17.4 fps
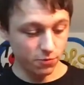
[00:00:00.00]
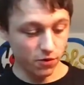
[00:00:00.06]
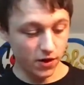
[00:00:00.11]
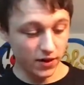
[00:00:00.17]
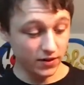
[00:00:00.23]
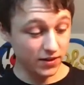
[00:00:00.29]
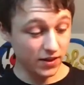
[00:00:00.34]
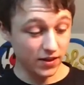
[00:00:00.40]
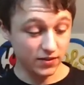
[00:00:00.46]

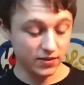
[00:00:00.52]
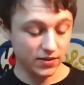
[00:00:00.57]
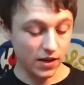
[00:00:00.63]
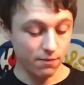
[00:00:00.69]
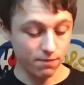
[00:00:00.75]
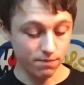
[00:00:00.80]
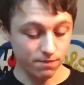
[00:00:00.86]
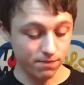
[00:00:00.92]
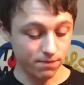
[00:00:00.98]
But
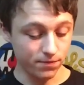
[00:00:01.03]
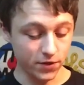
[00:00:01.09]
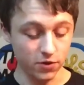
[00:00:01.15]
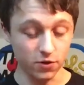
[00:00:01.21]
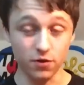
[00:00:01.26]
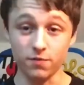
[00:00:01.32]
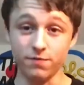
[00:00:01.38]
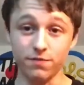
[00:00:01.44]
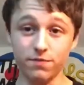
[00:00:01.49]
I'm, you
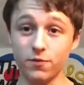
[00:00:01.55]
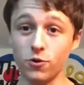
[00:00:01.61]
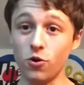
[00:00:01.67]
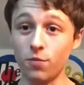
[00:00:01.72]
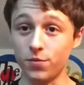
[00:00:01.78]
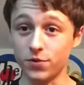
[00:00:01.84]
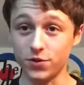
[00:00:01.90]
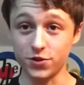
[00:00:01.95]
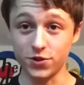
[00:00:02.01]
know,
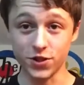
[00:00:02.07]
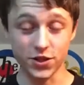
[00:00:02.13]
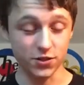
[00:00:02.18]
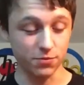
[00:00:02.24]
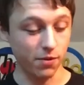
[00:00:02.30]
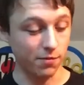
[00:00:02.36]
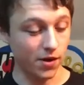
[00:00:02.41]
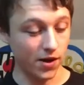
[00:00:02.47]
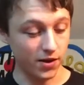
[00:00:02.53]
open to
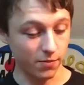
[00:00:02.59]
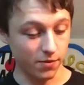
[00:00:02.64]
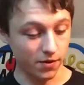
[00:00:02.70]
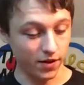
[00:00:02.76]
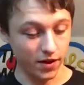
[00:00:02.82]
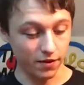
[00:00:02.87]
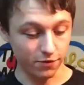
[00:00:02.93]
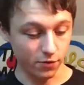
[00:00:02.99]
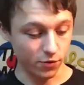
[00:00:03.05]
changing my mind
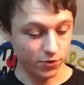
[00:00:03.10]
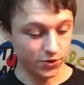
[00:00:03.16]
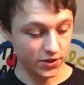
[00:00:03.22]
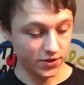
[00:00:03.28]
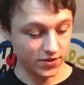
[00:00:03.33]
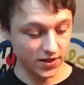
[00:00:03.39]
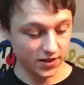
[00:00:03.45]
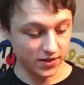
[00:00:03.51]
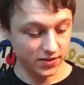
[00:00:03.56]
about that if I watch
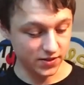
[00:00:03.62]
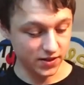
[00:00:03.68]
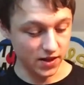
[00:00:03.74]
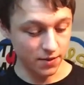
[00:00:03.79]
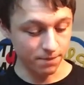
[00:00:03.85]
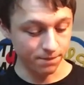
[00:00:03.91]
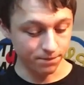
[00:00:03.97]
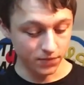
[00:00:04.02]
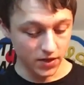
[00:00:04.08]
it a second
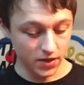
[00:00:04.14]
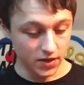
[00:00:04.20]
time.